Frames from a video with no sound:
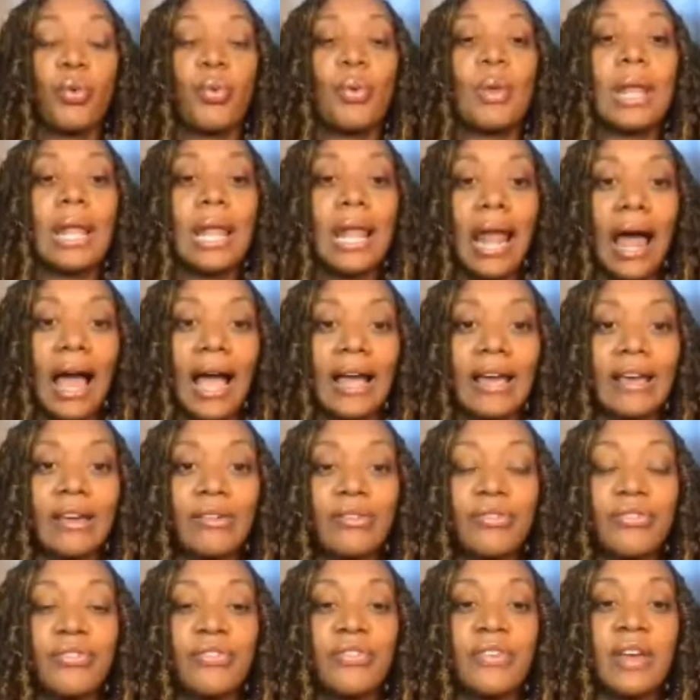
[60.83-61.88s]

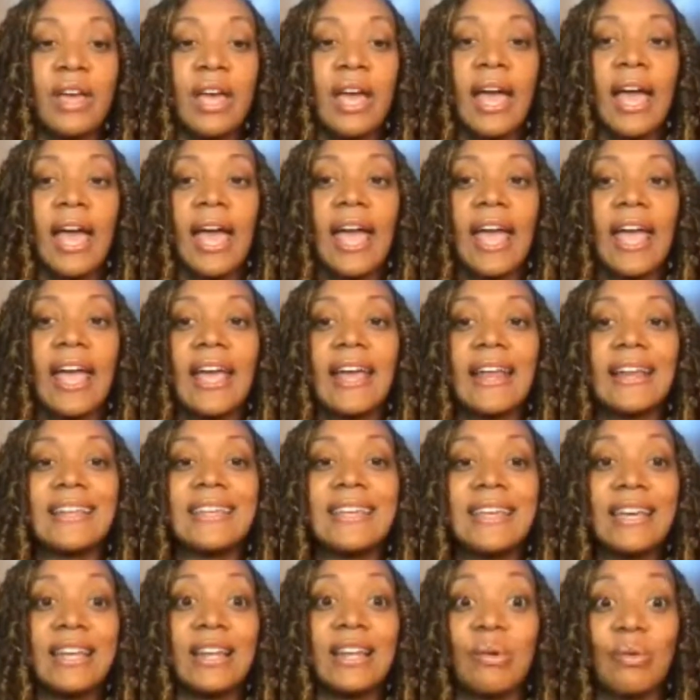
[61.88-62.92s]
life and
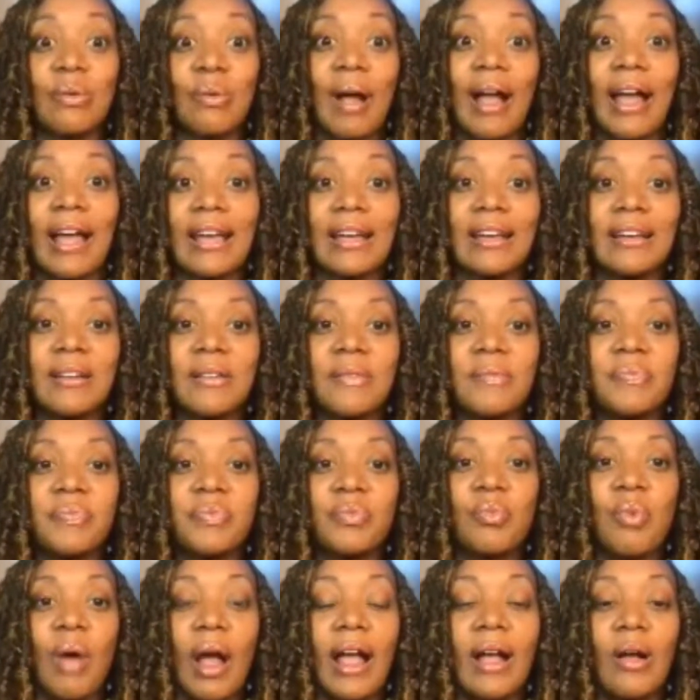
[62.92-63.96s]
get it right,
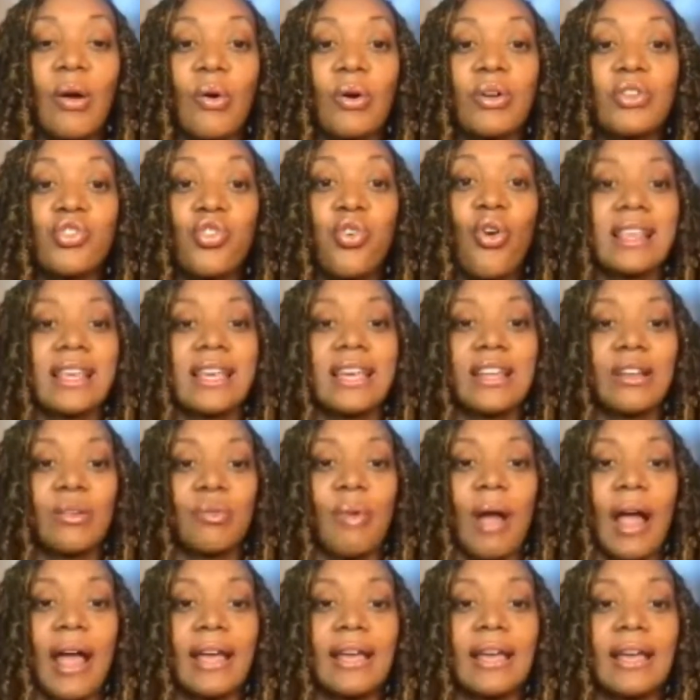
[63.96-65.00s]
right? Or try to
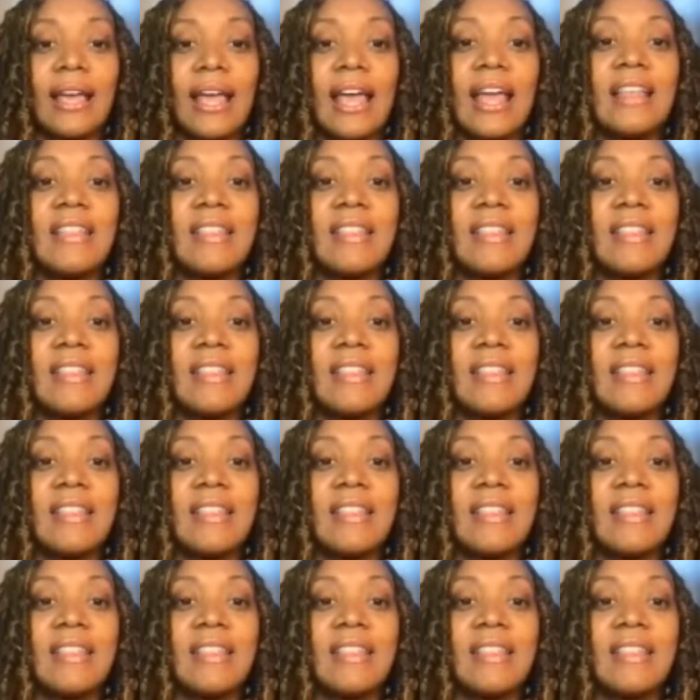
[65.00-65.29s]
get it right.